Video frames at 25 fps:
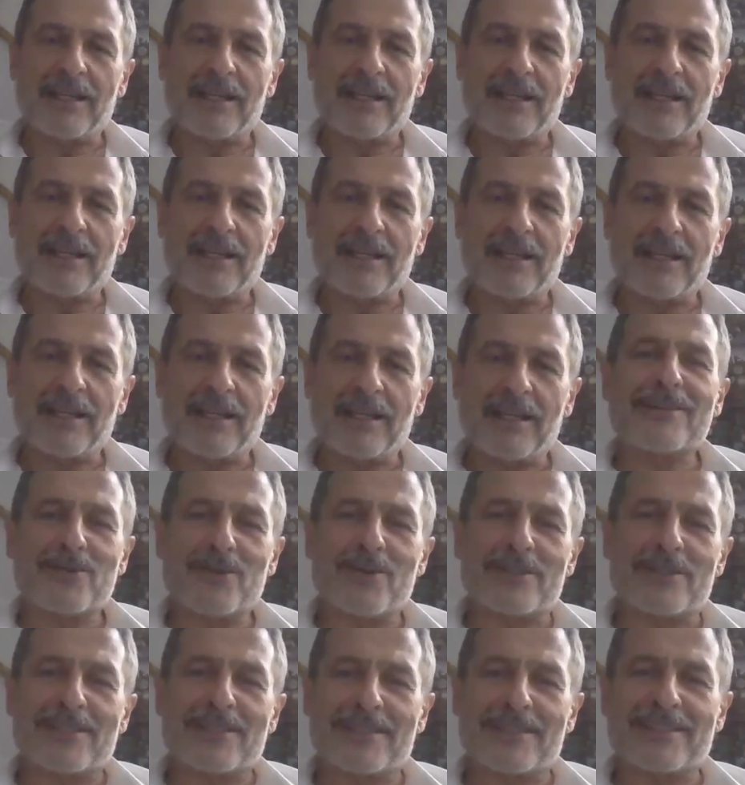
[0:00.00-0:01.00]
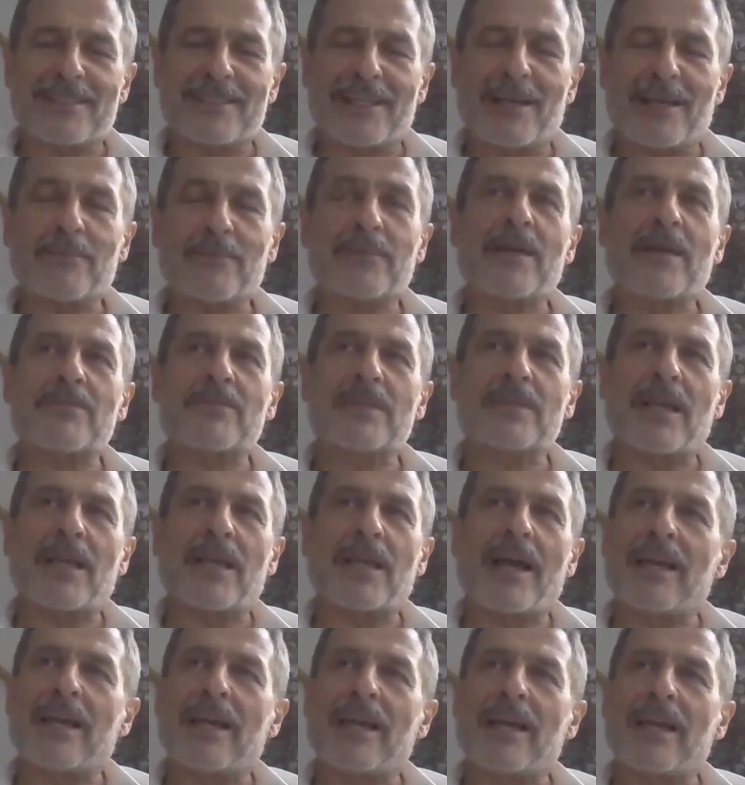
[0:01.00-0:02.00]
It's their choice. It's
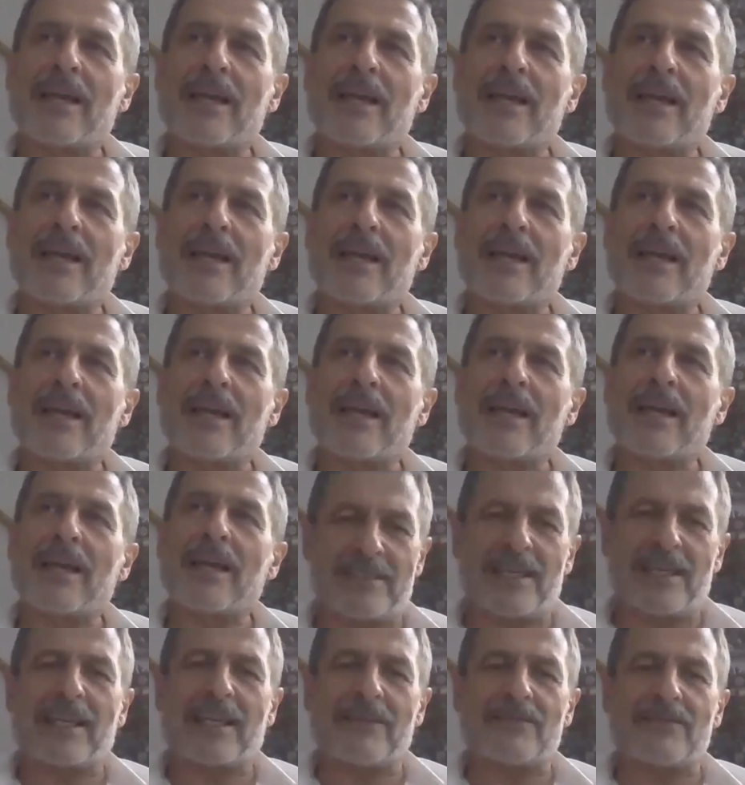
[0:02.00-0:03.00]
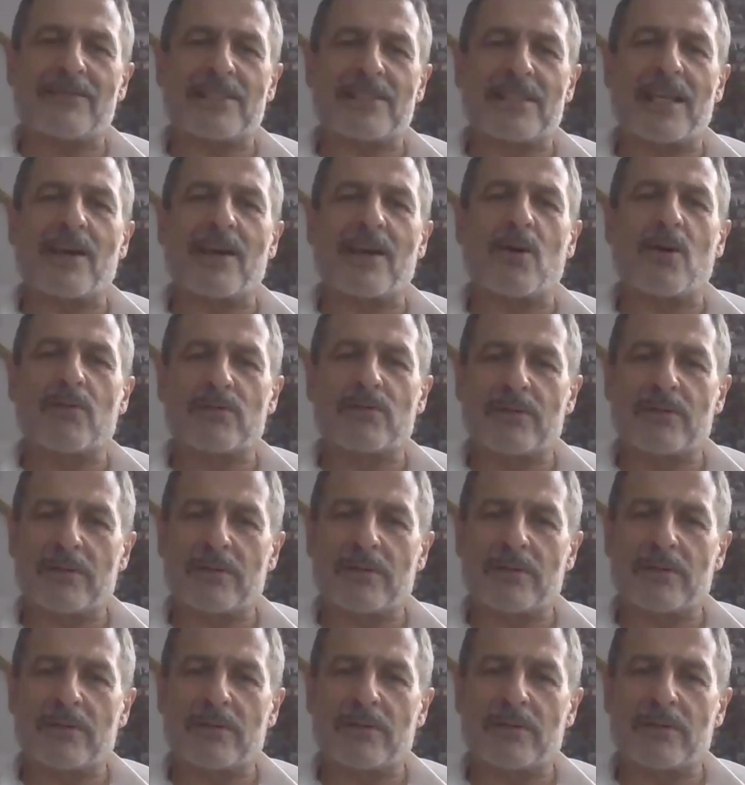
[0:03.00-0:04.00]
sometimes I am glad that they have their
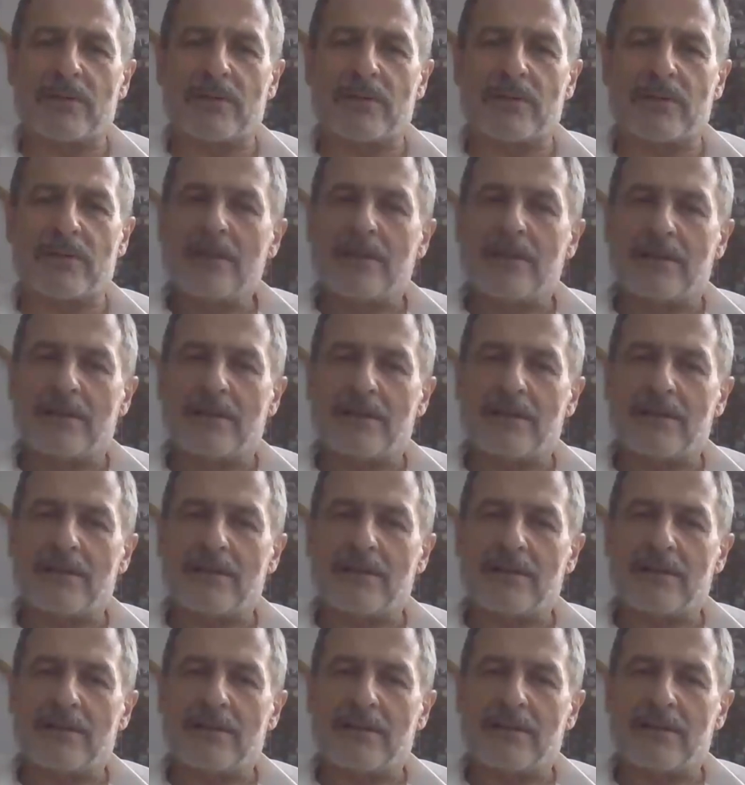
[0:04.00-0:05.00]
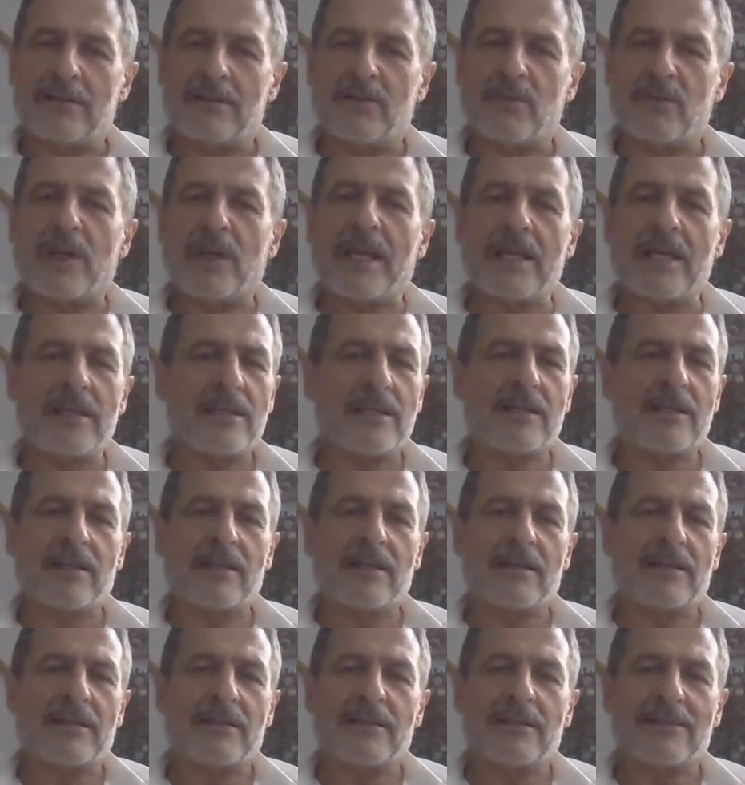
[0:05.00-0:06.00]
own
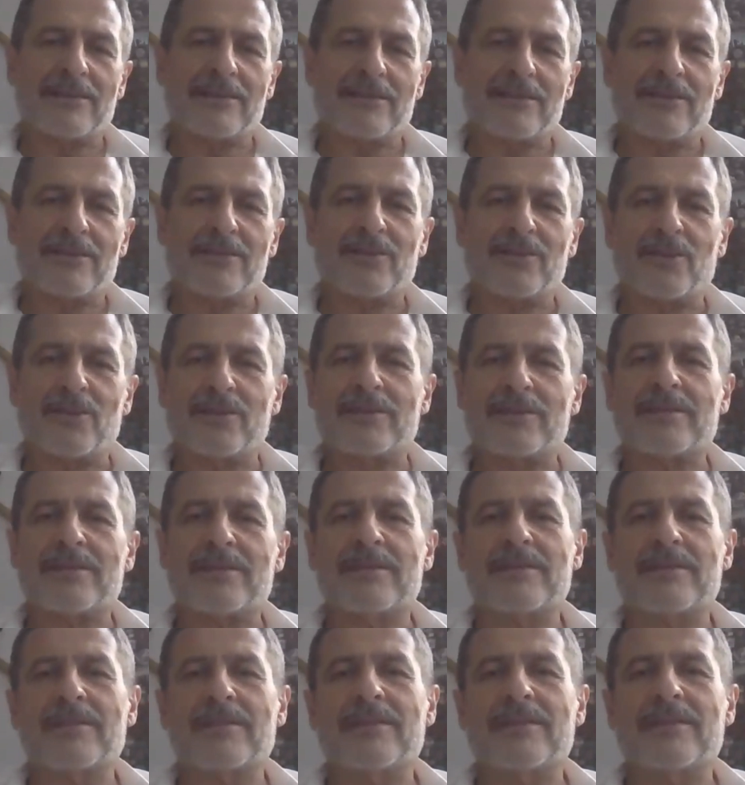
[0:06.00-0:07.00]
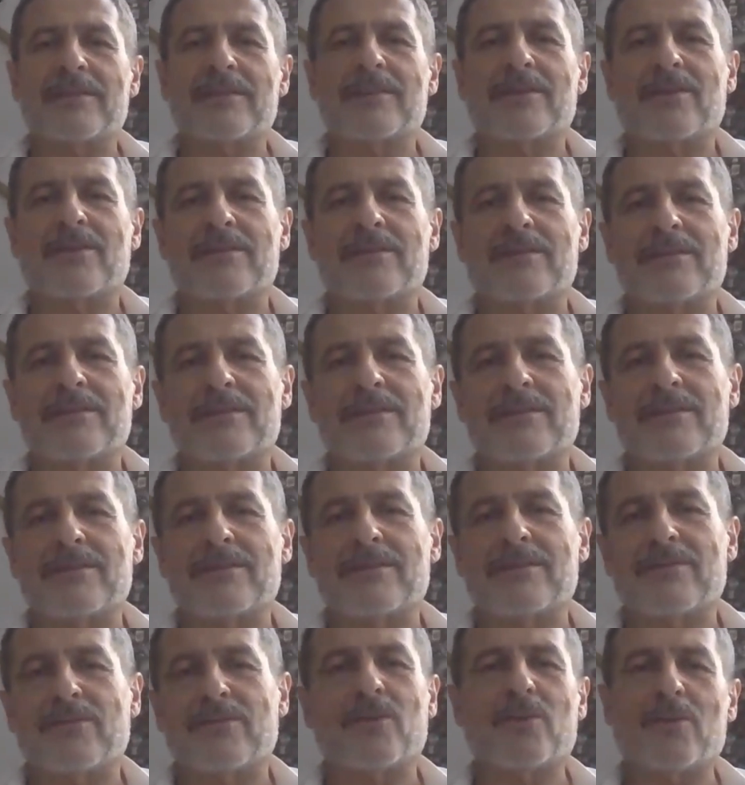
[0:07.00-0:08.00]
way, not
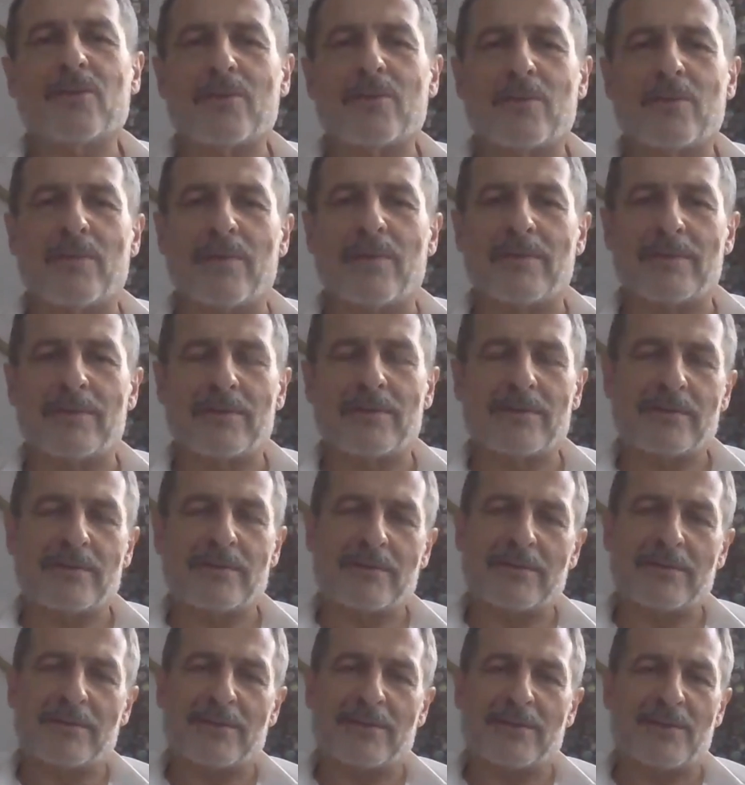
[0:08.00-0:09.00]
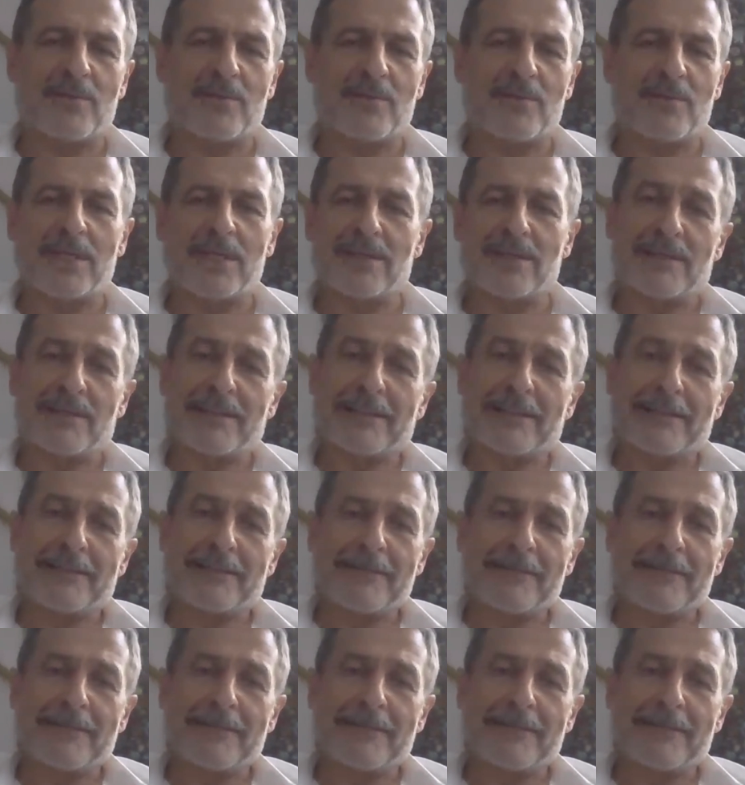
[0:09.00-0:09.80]
follow me,